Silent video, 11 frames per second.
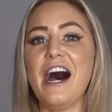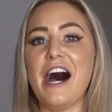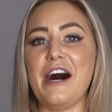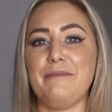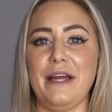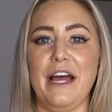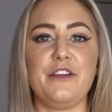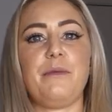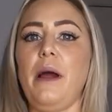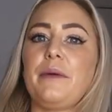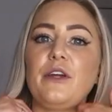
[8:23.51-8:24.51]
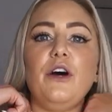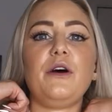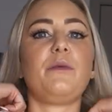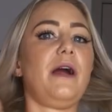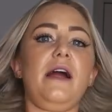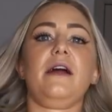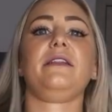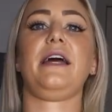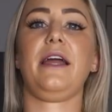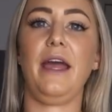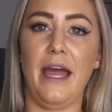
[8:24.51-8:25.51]
Um, but yeah, you probably could wear
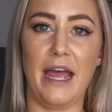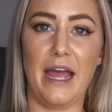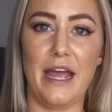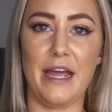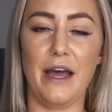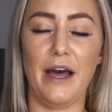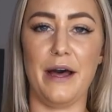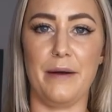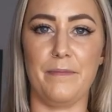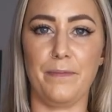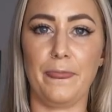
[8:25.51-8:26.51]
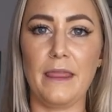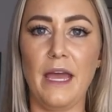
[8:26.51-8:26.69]
like a um,